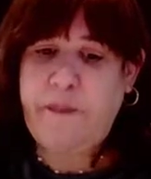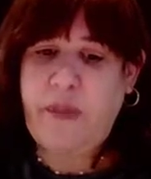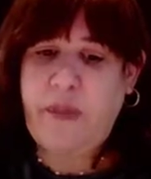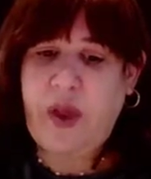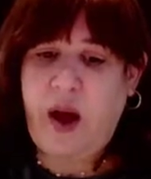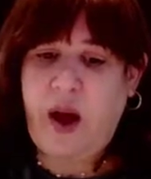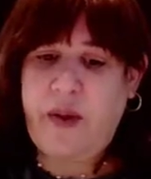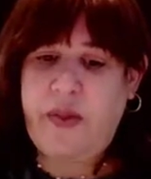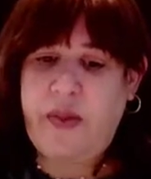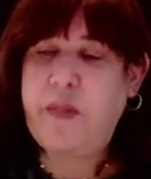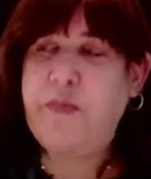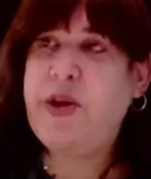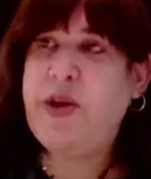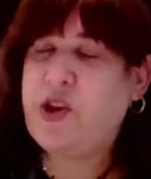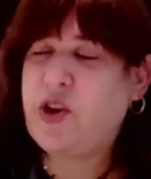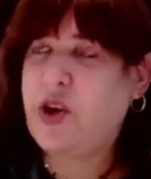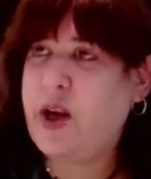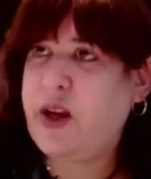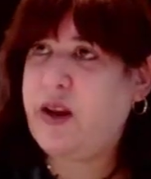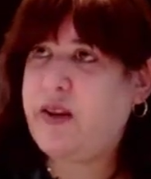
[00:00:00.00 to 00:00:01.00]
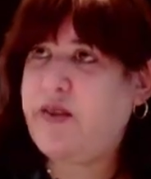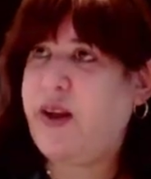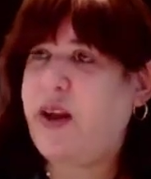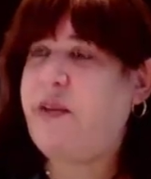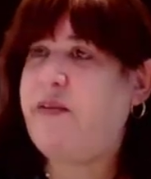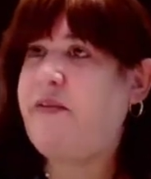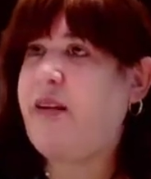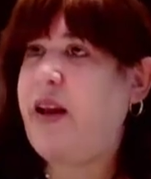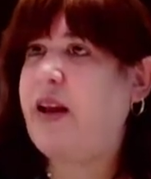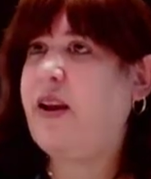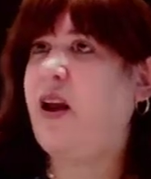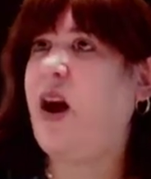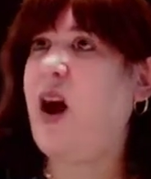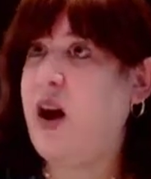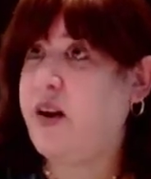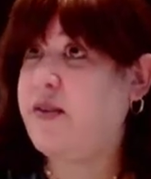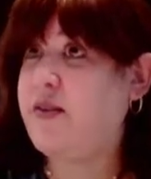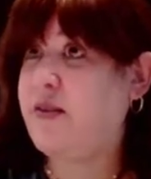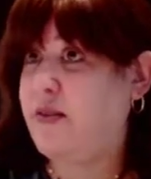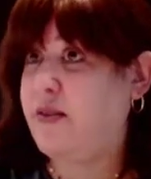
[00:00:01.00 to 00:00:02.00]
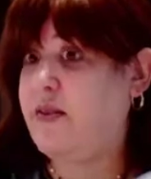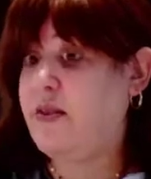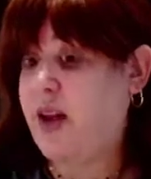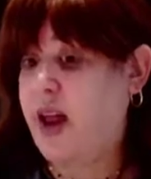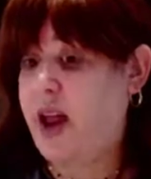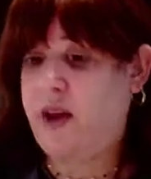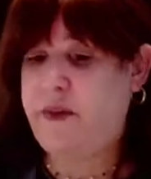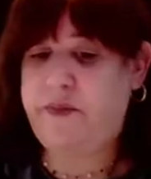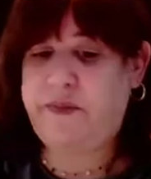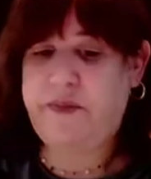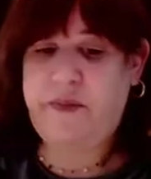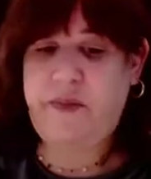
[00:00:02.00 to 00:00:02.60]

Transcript: the Mishkan itself and us today.